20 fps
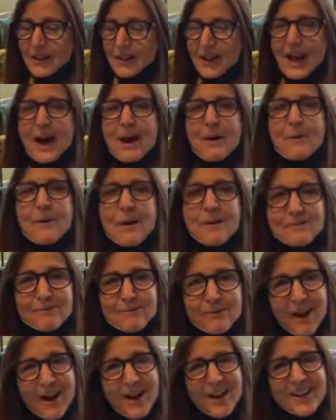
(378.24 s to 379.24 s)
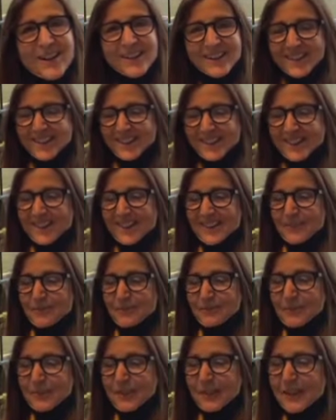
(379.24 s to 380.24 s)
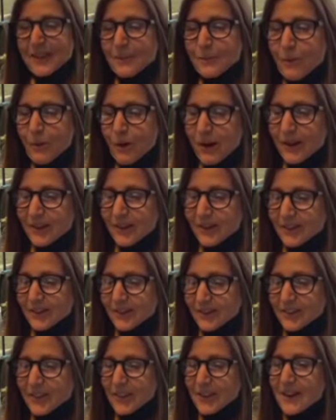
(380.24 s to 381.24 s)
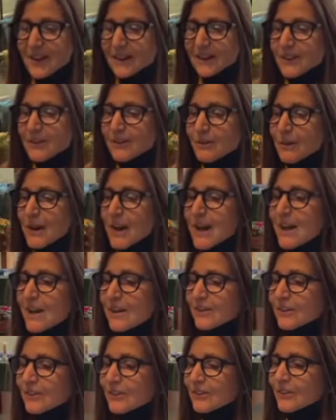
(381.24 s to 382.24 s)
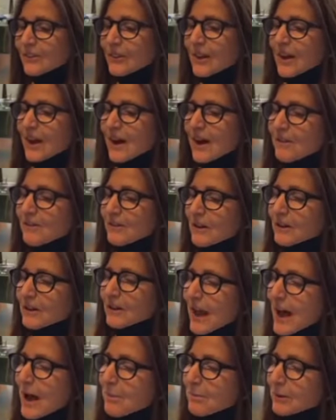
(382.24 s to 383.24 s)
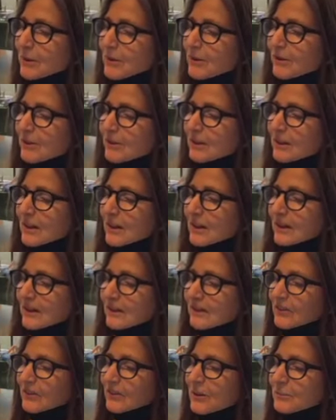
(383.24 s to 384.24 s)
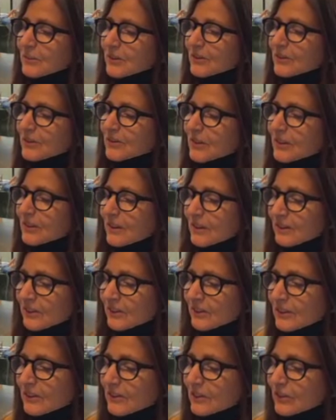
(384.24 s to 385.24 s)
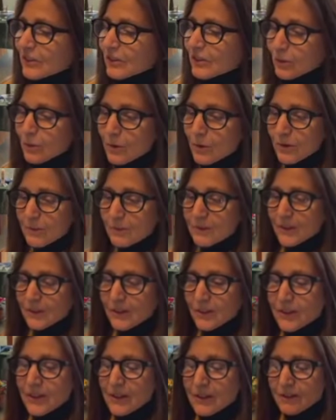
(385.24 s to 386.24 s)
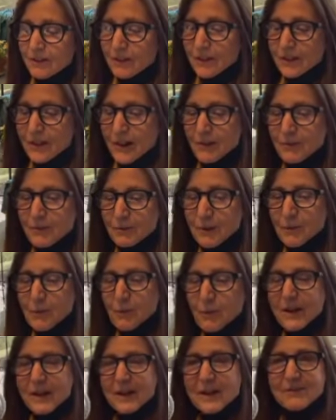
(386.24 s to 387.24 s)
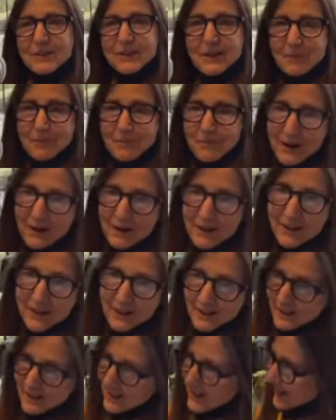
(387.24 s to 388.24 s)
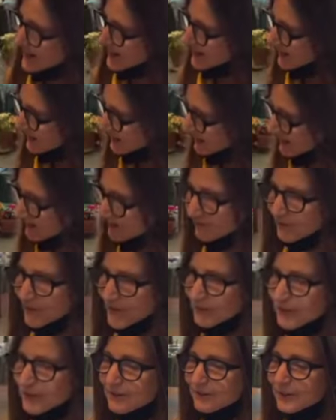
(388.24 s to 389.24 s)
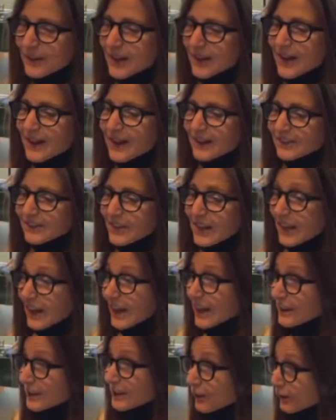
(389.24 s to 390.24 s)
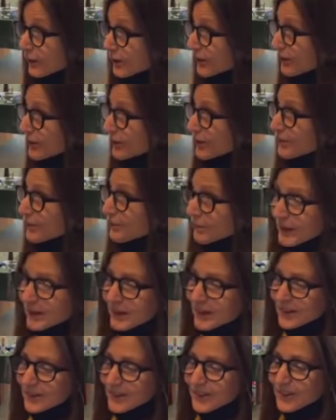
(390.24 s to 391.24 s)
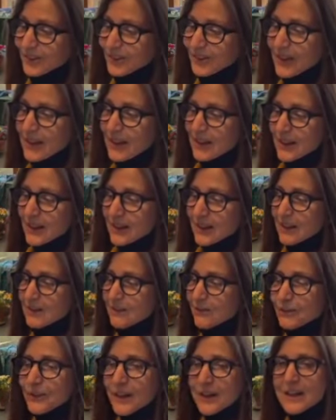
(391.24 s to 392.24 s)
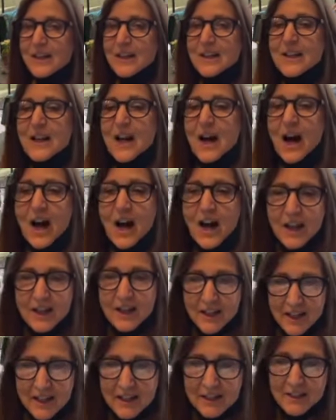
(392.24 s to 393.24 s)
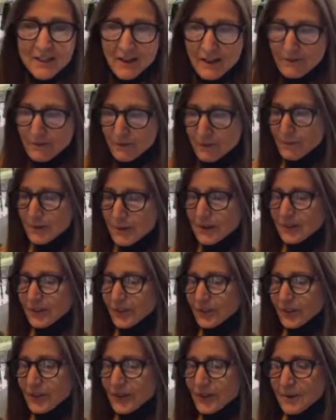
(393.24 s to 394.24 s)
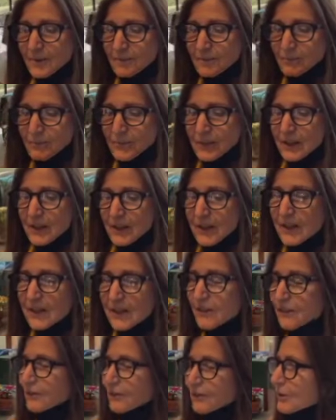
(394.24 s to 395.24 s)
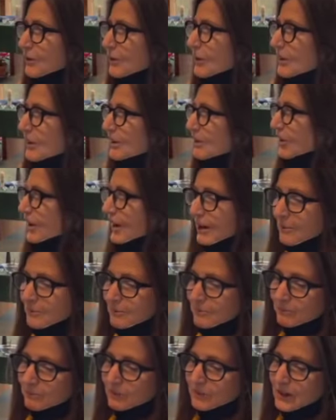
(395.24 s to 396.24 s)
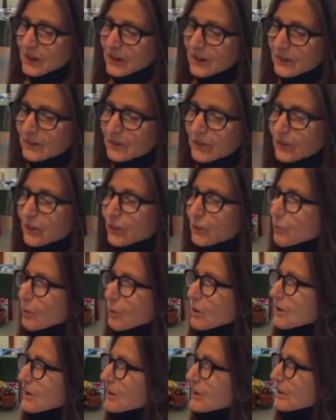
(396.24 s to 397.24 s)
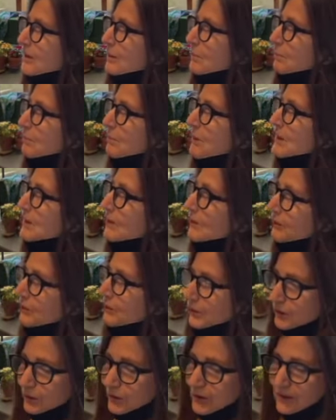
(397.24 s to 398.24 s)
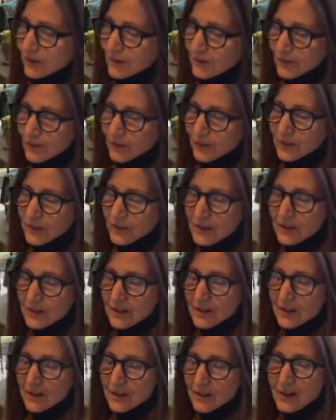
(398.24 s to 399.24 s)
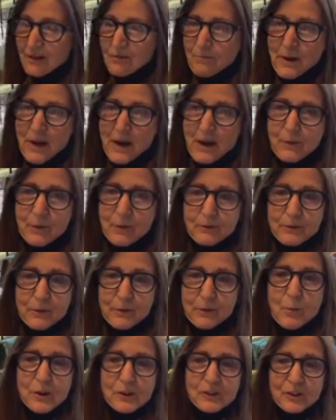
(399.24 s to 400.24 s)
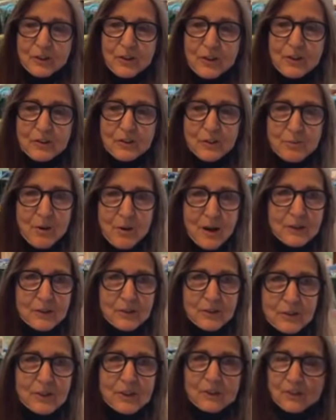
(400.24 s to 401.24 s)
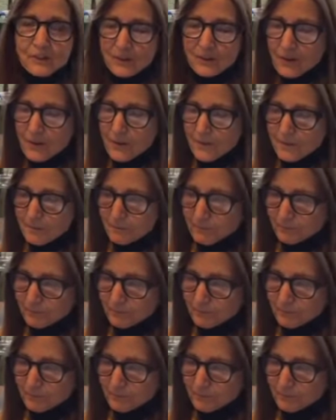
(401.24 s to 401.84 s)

How ironic it was that on the grounds of our capital, some citizens stormed the seat of our government waving American and Confederate flags and Christian banners, conflating God and government in a futile attempt to thwart the peaceful transition of power for which our democracy is known.